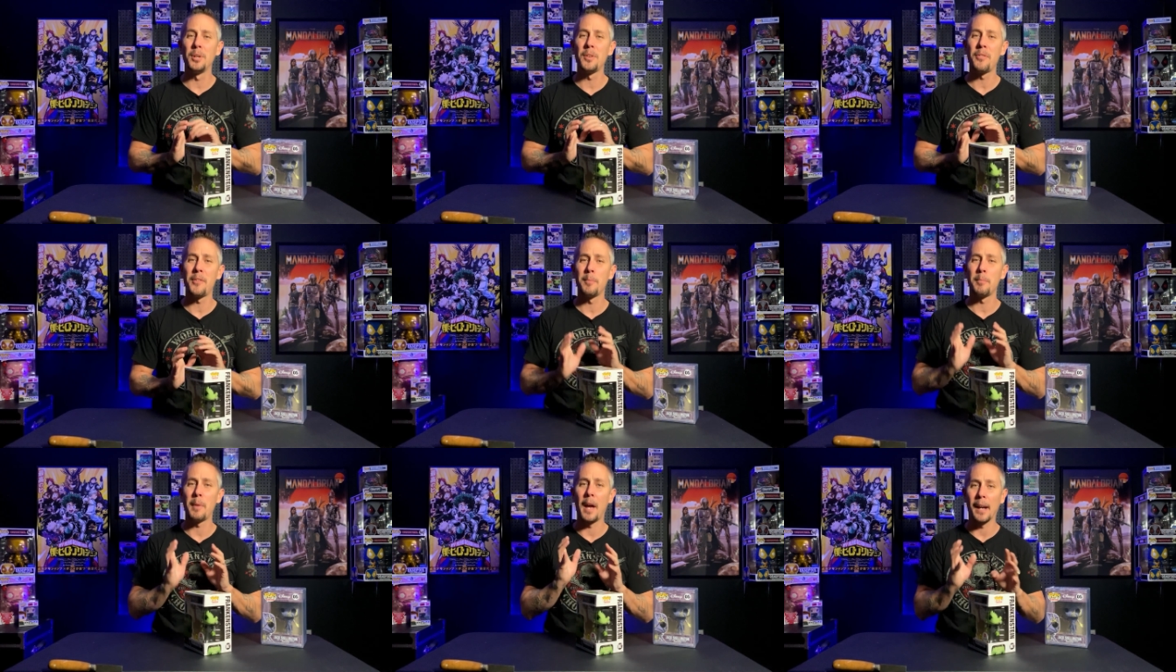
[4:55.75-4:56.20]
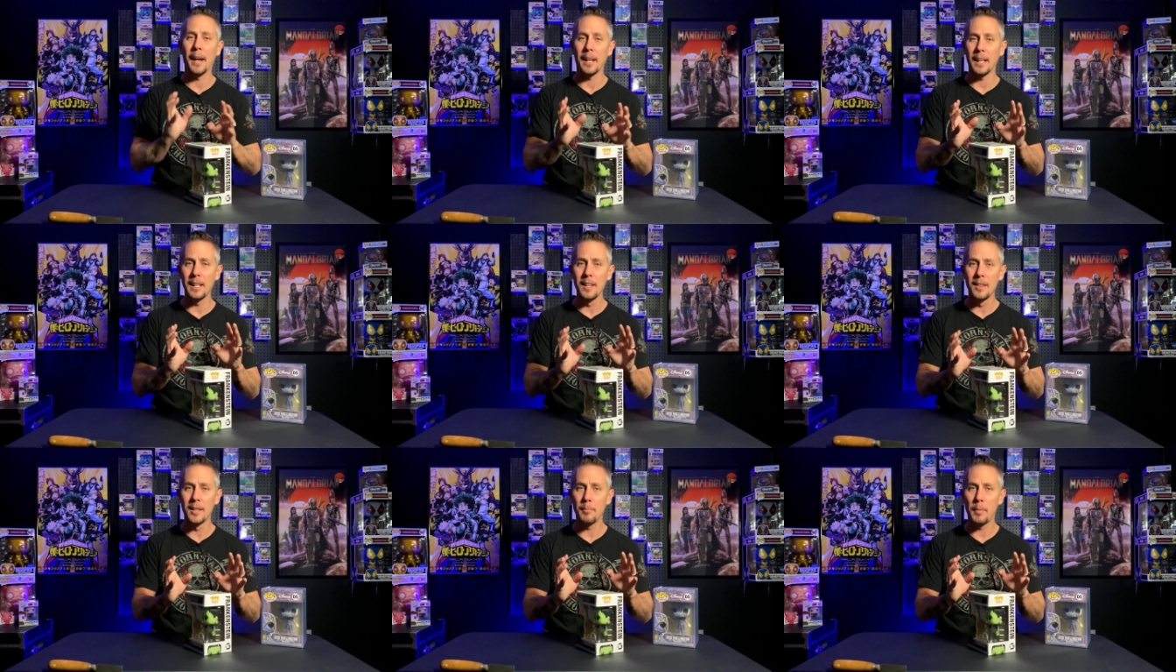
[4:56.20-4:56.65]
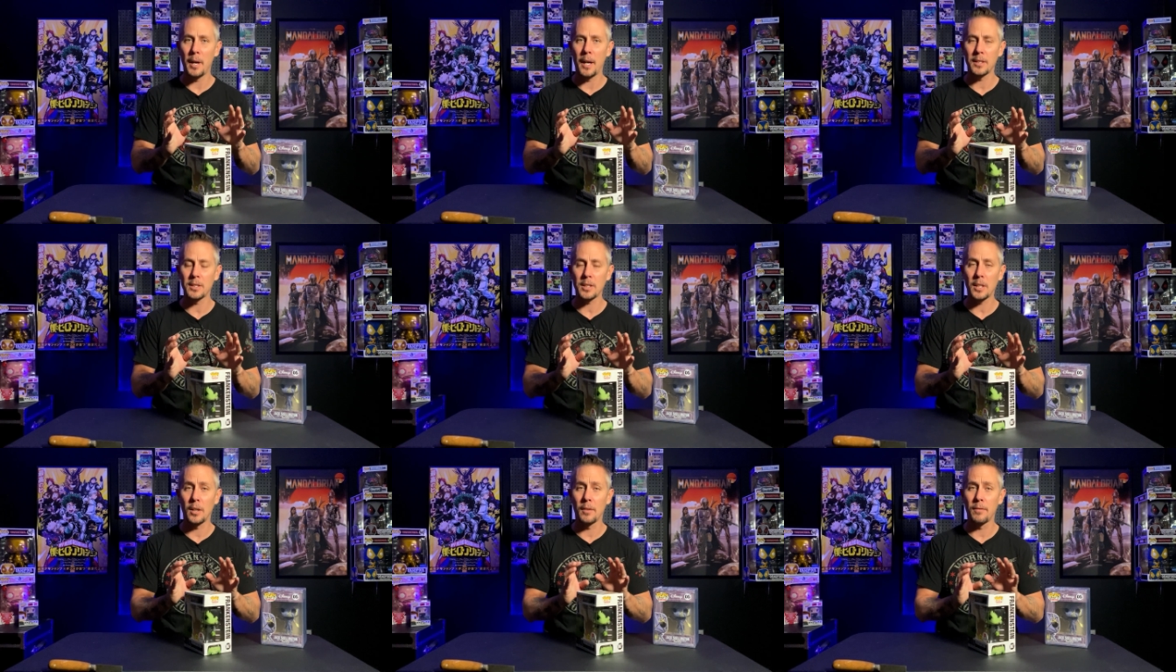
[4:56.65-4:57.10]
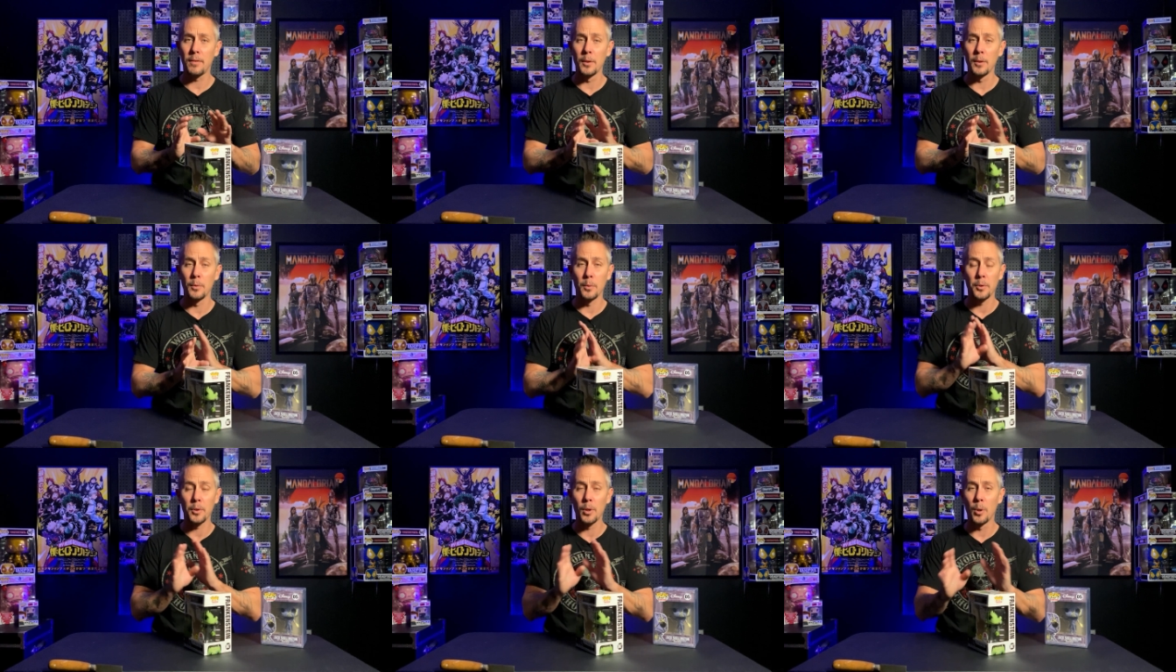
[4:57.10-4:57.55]
put put them back in the box
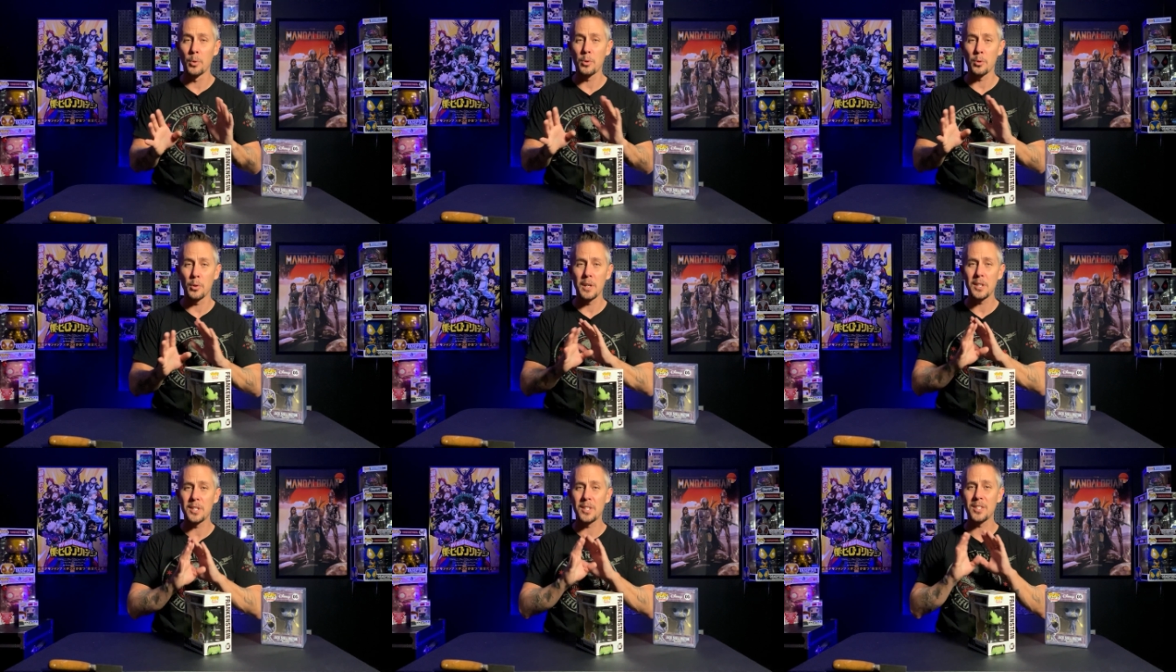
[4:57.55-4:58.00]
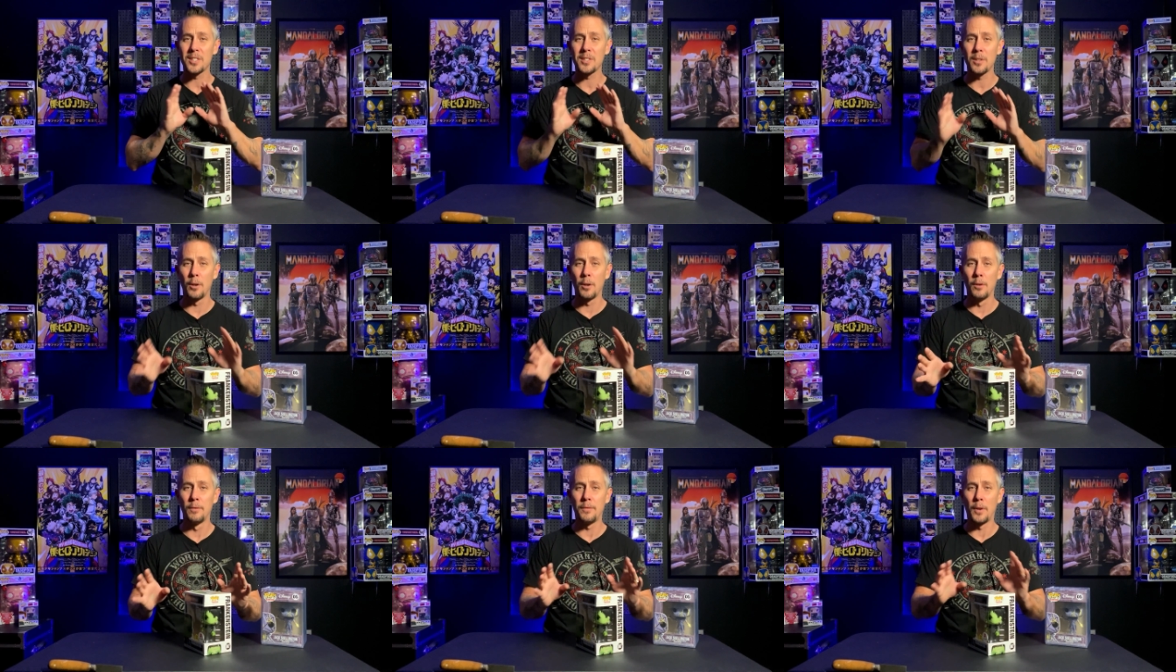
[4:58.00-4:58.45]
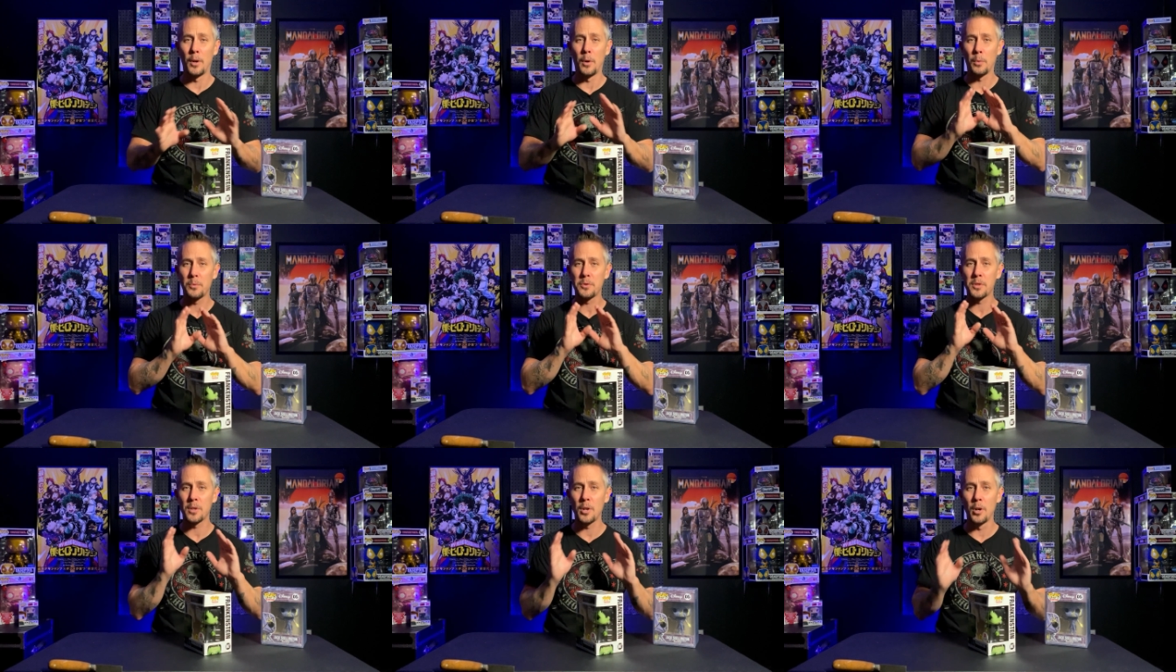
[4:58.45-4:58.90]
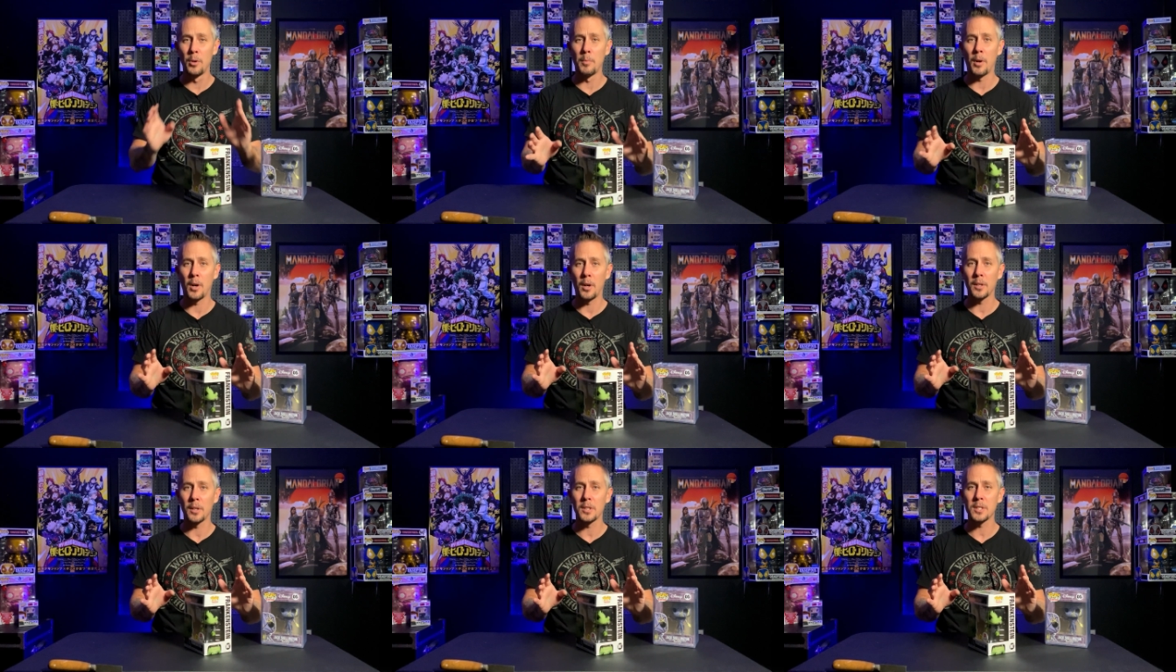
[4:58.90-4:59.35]
carefully with no creases, no folds, no
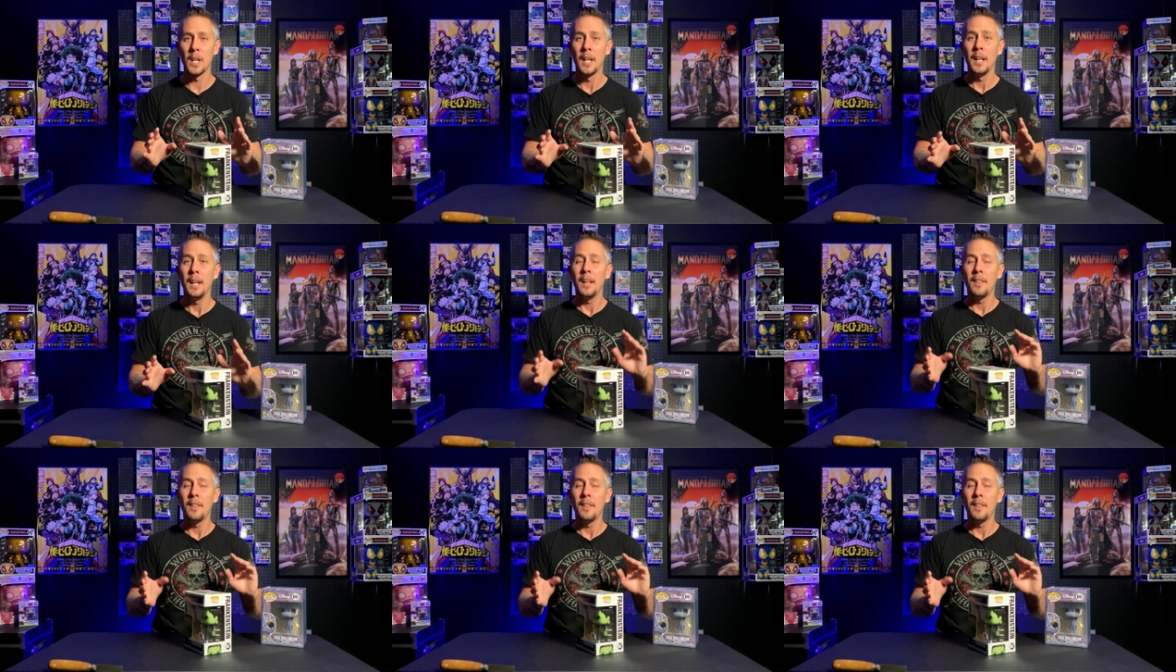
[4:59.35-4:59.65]
marks,